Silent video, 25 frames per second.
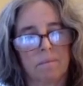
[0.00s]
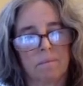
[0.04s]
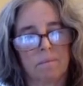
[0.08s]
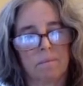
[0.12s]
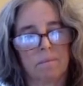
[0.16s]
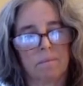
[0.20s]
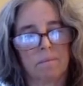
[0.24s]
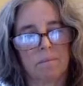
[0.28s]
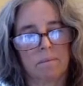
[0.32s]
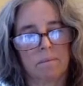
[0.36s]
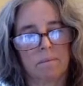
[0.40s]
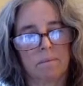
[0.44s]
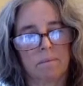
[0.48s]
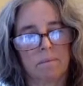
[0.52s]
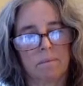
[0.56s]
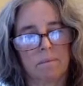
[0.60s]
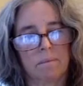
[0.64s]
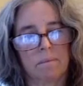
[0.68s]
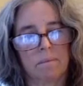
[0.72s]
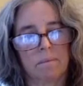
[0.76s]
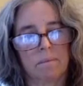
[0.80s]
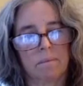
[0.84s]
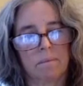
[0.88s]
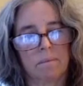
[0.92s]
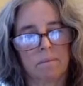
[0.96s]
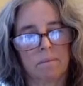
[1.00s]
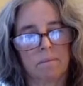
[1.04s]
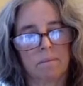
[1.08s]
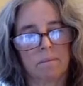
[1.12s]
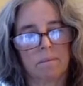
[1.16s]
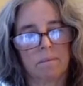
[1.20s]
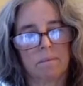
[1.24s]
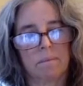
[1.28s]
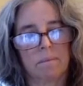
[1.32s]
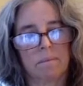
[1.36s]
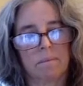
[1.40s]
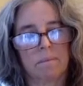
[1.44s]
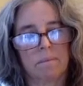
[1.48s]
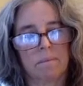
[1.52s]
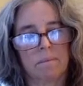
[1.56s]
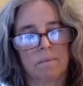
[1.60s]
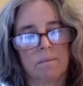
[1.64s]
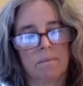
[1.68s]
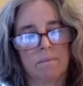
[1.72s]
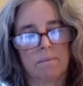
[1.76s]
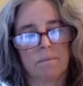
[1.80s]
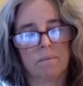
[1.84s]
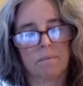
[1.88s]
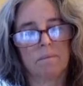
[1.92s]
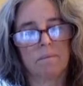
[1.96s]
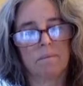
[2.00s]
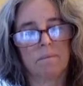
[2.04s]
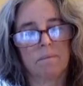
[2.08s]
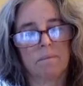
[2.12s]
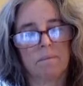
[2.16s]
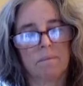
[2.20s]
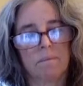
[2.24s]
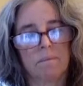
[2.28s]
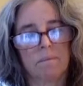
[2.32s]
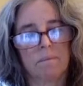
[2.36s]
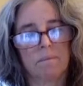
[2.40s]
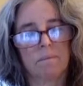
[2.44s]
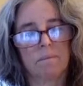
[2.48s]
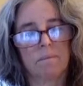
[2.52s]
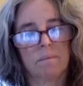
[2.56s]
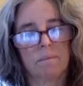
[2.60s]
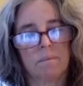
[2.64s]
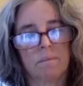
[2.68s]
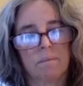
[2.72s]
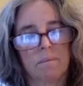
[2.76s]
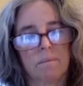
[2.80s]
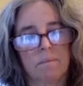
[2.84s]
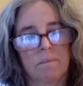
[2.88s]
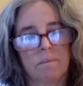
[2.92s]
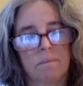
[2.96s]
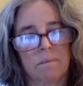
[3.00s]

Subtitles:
(silent)